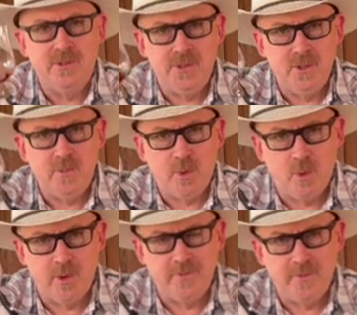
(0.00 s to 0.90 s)
do a
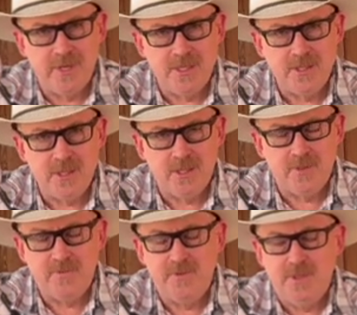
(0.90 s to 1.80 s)
pour for
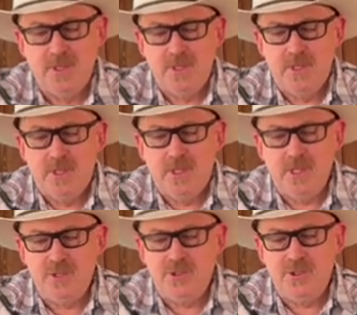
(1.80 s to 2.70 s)
myself,
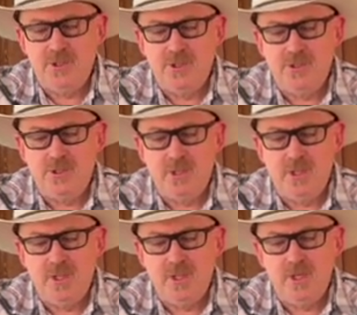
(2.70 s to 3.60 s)
it's
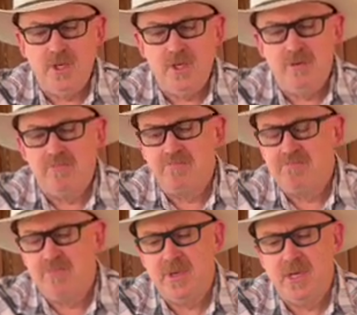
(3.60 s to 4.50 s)
usually
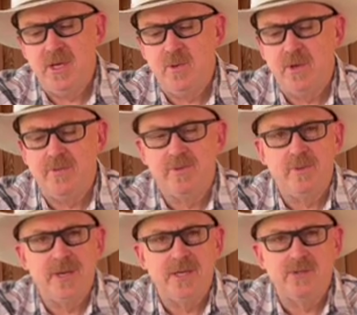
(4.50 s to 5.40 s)
anywhere
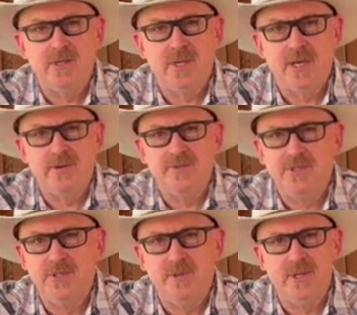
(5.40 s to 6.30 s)
from an ounce and a half to
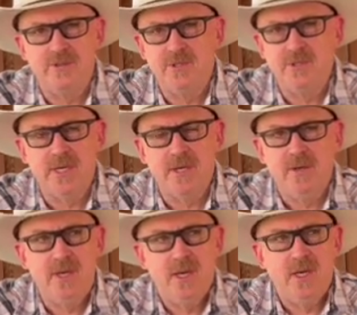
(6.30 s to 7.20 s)
2 ounces. I
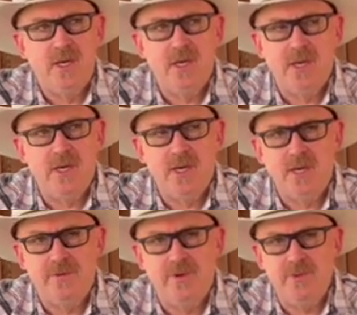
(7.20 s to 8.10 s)

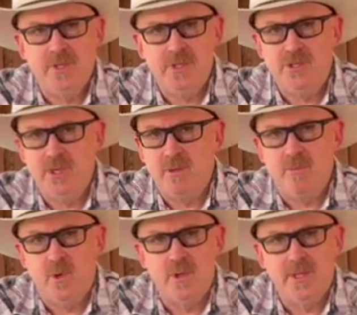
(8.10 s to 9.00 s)
never really drink
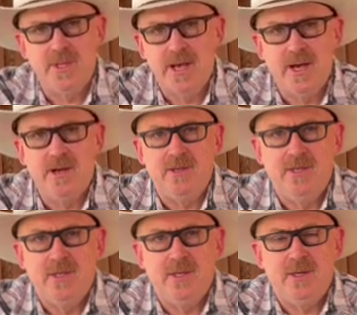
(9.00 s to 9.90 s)
more than that.
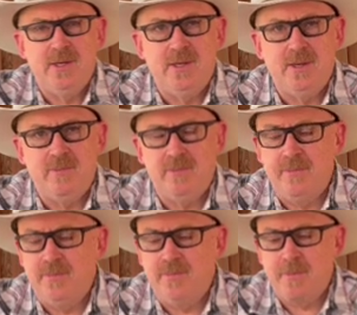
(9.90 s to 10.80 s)
Um,
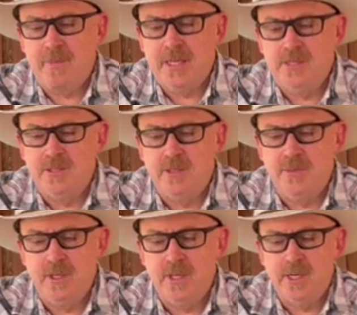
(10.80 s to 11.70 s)
it's
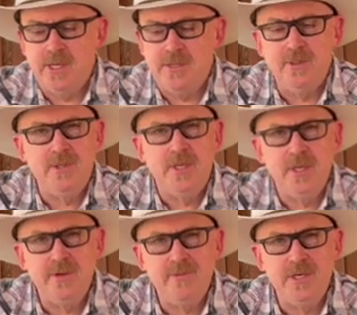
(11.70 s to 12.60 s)
something that I do in the
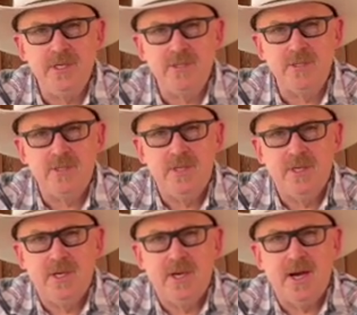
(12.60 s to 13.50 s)
evenings.
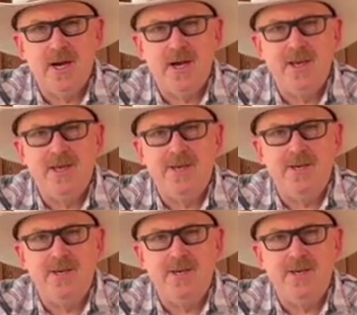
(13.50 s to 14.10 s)
I